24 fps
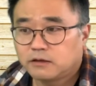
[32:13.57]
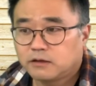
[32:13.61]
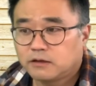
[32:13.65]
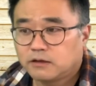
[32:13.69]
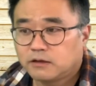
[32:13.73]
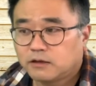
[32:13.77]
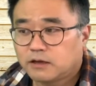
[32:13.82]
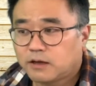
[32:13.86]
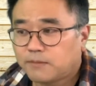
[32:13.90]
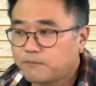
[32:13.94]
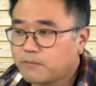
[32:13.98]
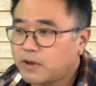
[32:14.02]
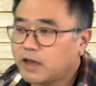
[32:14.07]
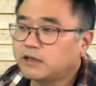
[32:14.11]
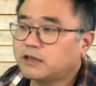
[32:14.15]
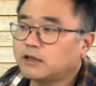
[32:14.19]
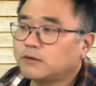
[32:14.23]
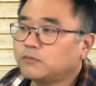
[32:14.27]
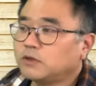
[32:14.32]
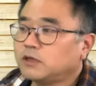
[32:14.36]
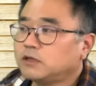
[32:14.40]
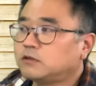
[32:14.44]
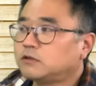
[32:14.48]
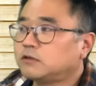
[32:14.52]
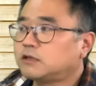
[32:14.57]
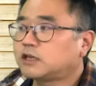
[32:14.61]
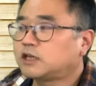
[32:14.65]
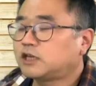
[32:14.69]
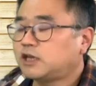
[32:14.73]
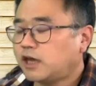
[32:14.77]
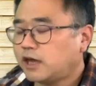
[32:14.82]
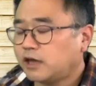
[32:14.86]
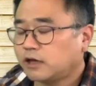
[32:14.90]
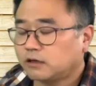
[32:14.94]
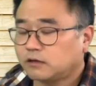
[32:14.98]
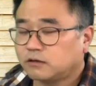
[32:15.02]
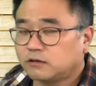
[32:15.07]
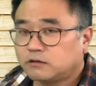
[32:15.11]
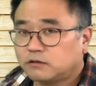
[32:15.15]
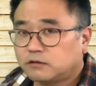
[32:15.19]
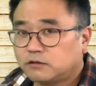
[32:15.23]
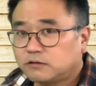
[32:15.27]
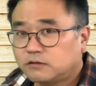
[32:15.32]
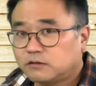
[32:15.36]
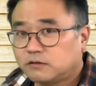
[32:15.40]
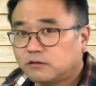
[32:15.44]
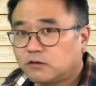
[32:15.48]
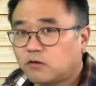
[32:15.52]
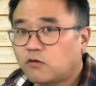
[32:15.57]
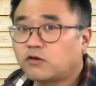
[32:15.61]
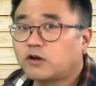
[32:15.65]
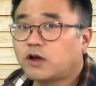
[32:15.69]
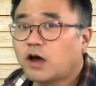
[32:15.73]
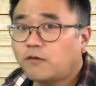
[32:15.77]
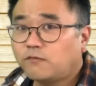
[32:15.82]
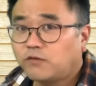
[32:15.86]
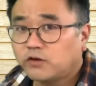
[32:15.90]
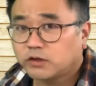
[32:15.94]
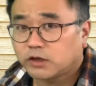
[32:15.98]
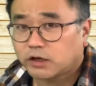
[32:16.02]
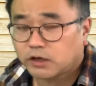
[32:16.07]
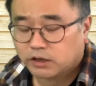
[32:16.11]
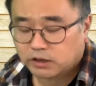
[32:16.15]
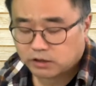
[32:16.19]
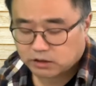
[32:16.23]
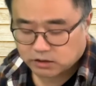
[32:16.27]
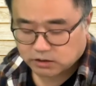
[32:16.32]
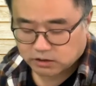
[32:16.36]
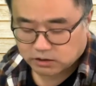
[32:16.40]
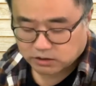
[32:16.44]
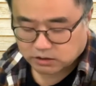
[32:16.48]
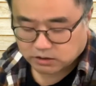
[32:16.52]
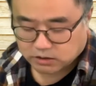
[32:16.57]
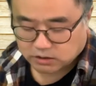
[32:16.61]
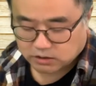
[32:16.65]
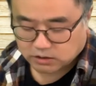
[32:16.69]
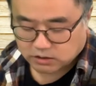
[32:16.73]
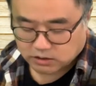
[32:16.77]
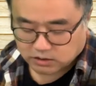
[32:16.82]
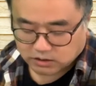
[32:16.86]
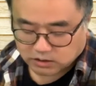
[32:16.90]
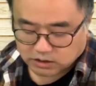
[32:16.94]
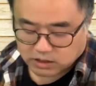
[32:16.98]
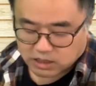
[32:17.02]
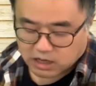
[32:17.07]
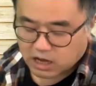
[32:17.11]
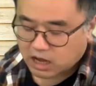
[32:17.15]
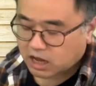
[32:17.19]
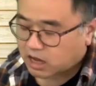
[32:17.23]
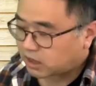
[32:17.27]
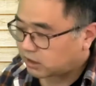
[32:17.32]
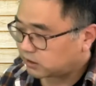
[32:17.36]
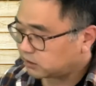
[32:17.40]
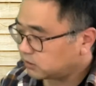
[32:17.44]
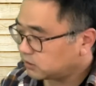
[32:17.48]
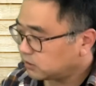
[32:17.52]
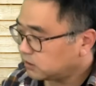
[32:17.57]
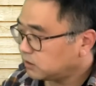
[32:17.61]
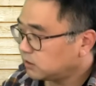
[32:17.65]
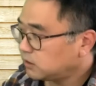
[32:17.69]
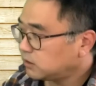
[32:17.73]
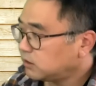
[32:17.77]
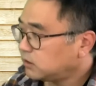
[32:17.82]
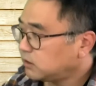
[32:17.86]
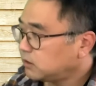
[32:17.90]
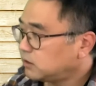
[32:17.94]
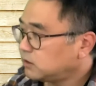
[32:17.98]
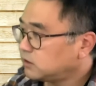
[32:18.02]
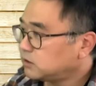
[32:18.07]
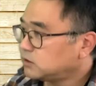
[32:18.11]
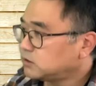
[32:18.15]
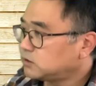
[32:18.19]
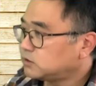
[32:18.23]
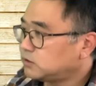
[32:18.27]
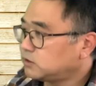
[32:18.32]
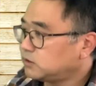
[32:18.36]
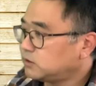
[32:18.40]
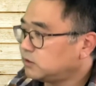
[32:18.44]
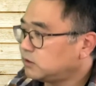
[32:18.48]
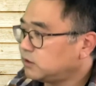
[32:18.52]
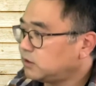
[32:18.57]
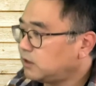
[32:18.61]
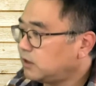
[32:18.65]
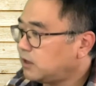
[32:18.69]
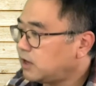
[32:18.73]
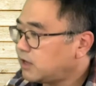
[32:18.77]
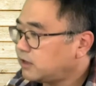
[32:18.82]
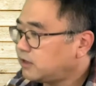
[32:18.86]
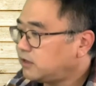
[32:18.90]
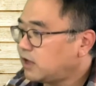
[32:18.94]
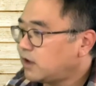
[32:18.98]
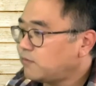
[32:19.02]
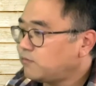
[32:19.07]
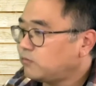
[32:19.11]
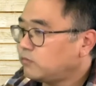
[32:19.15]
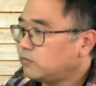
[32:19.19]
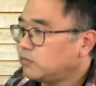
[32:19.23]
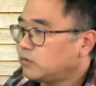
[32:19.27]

and make them into the king or governor and let them